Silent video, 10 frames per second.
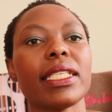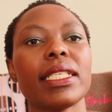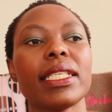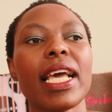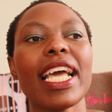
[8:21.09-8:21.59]

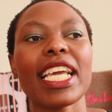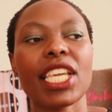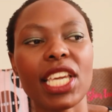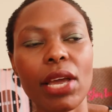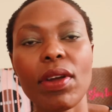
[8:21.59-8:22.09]
is
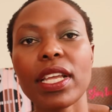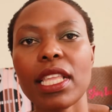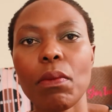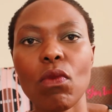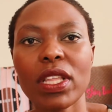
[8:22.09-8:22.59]
hearing
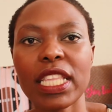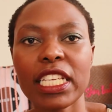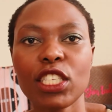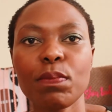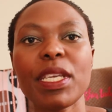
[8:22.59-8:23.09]
them when they
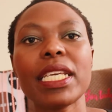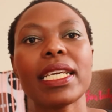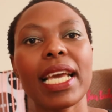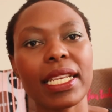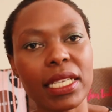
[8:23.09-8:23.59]

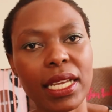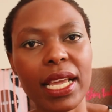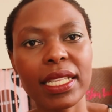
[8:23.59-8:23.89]
speak and